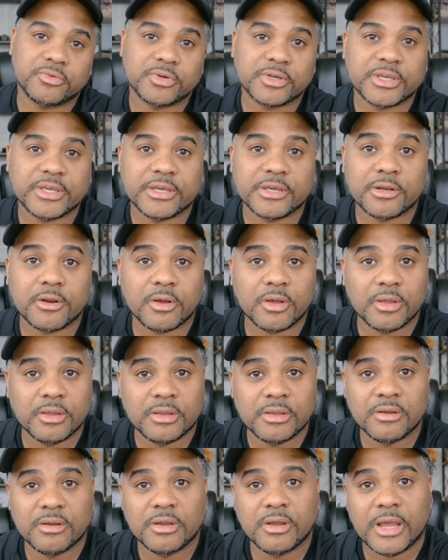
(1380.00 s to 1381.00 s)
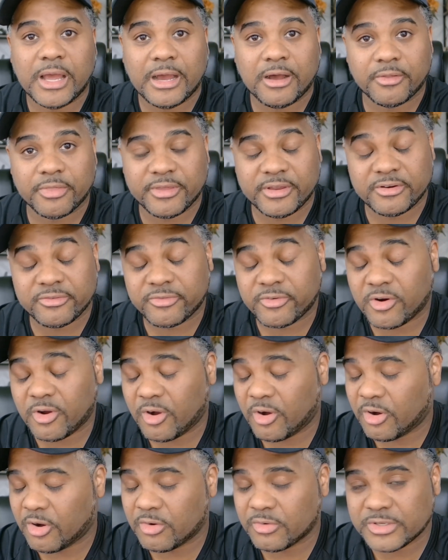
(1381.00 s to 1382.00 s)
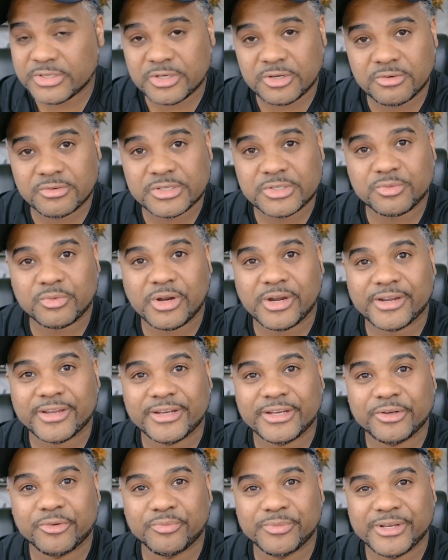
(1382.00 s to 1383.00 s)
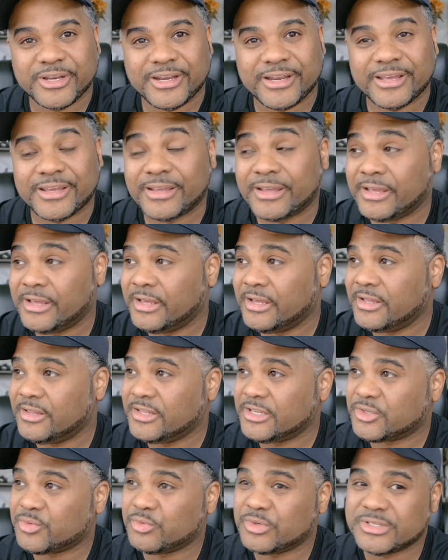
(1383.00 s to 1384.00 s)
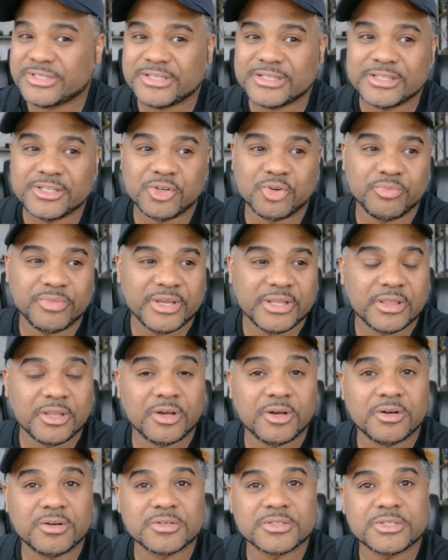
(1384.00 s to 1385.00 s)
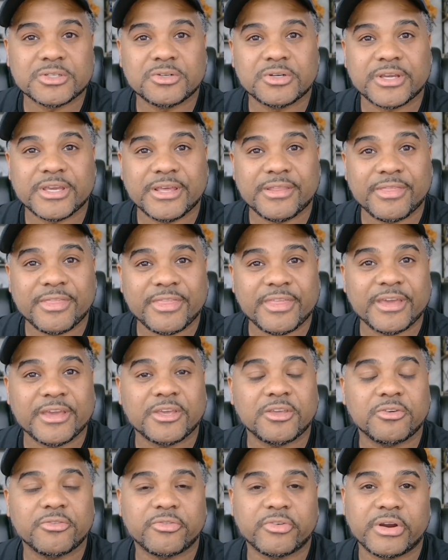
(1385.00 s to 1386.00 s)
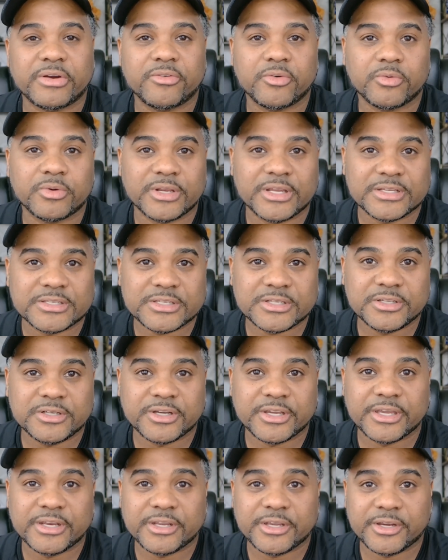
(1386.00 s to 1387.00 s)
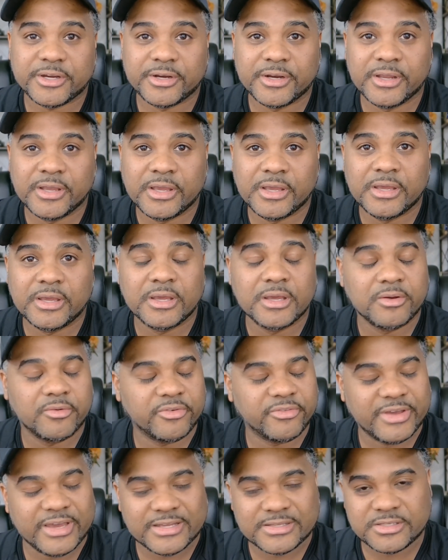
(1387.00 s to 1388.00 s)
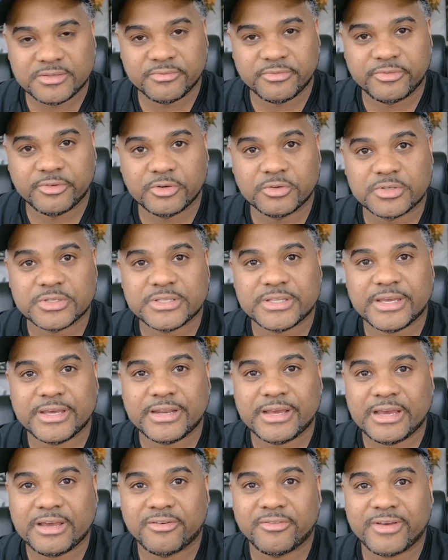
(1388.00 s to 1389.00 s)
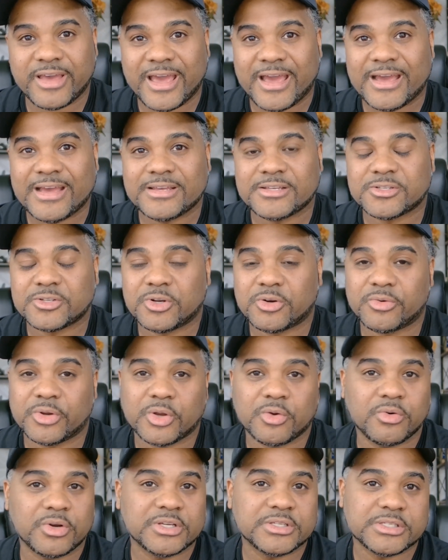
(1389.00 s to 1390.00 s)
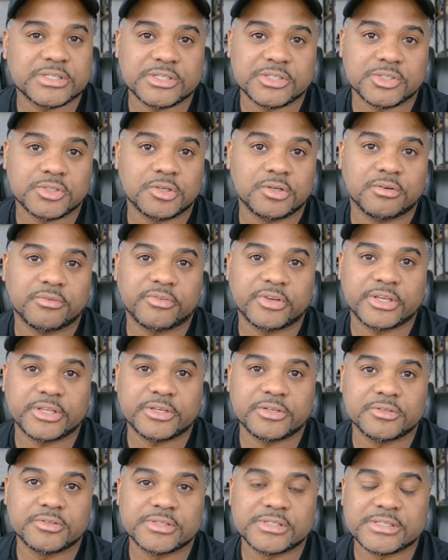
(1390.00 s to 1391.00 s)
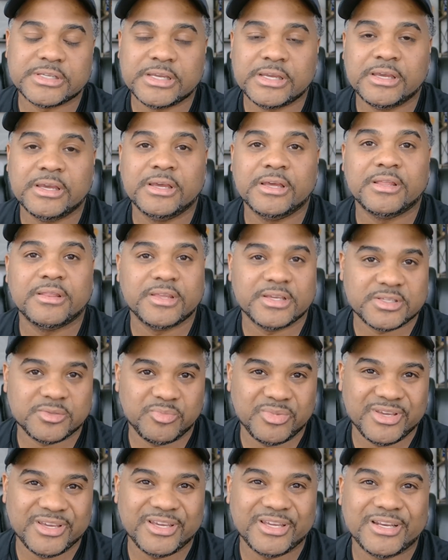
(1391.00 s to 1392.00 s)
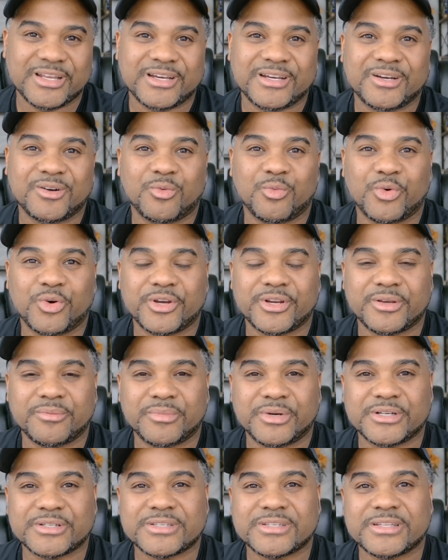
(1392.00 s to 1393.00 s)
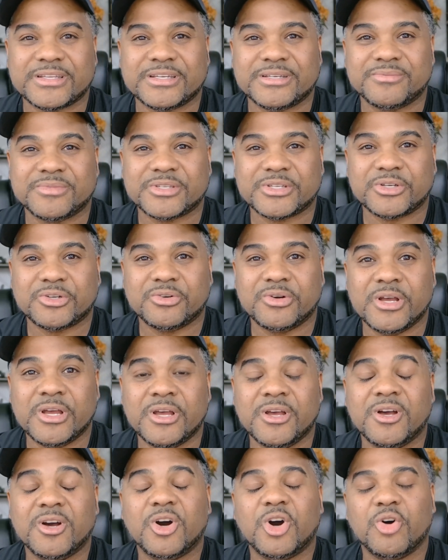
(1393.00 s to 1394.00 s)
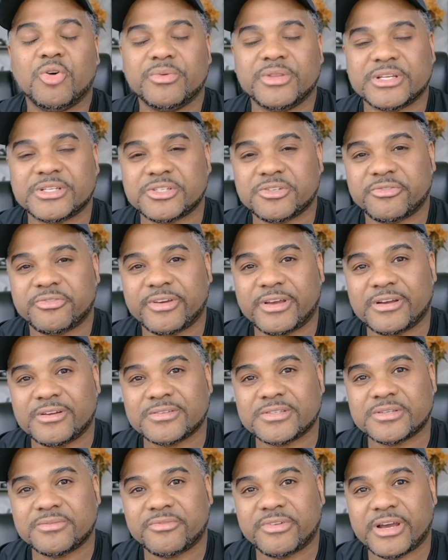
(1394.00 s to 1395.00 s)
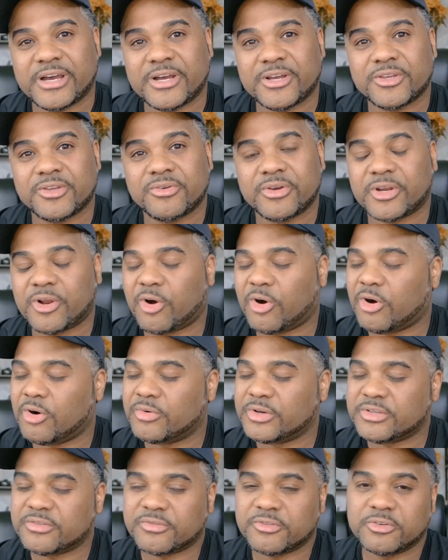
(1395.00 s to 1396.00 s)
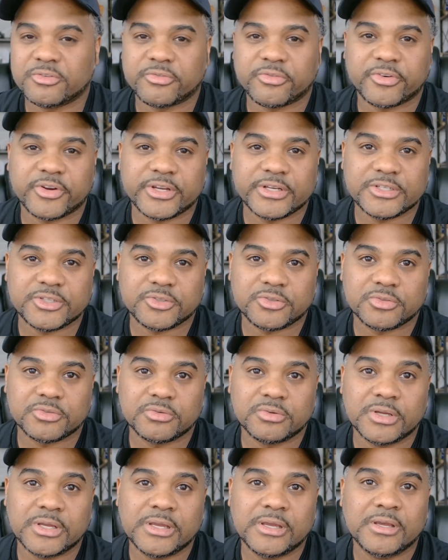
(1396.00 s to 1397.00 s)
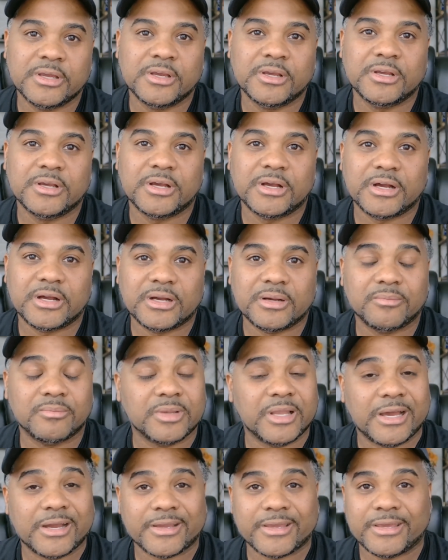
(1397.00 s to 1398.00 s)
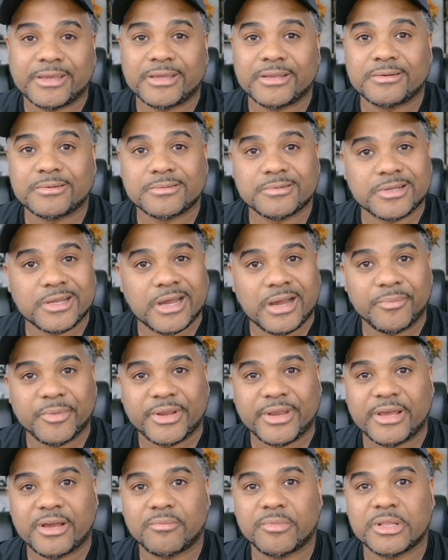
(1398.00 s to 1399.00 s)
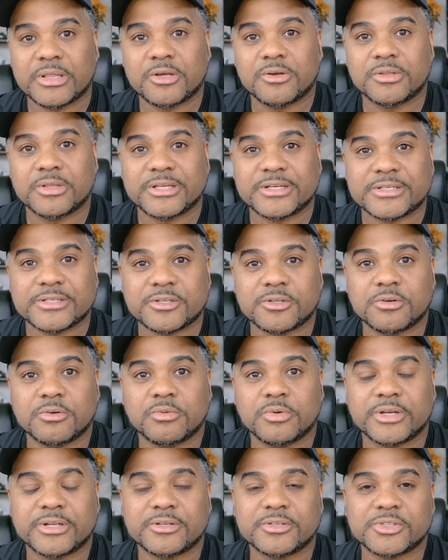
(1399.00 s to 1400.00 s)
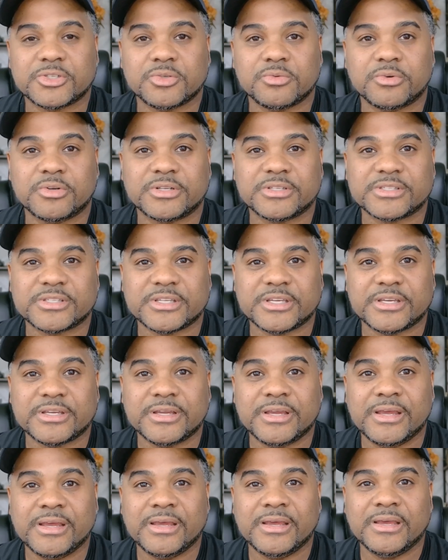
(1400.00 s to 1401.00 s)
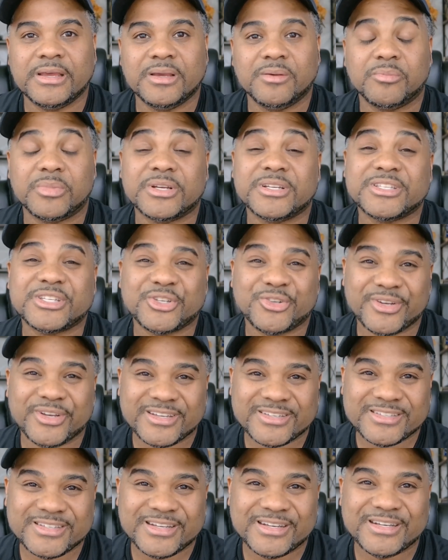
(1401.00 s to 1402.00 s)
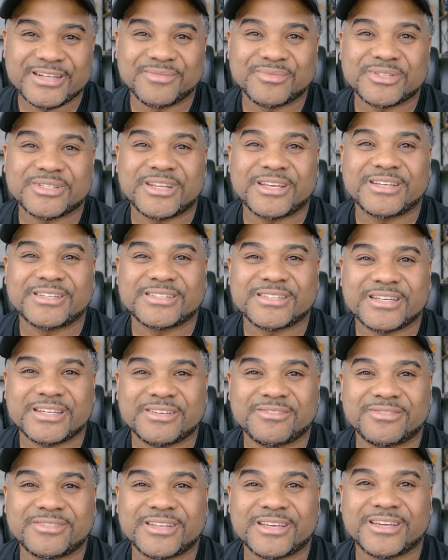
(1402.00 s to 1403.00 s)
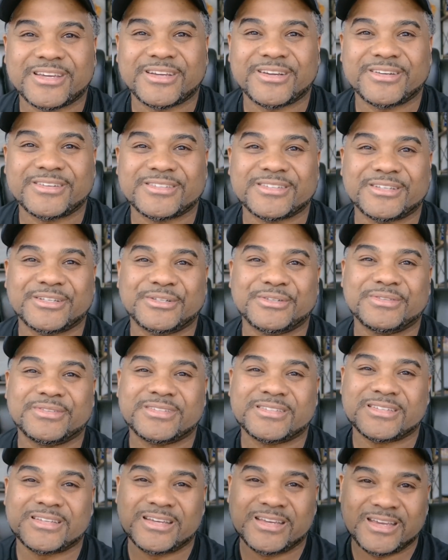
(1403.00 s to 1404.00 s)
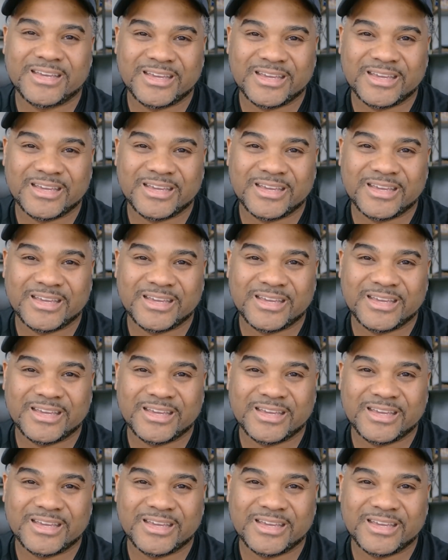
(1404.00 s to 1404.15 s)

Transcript: you again out there for always rocking here with me today. This one's a little bit long, so again, thank you for everyone that's hung in here. We've had some folks that have asked or requested certain videos, this being one amongst them. So hoping that you found some value, and always feel free to lock in, comment down below, let us know what else you want to see. But until next time, stay safe, take care of yourselves.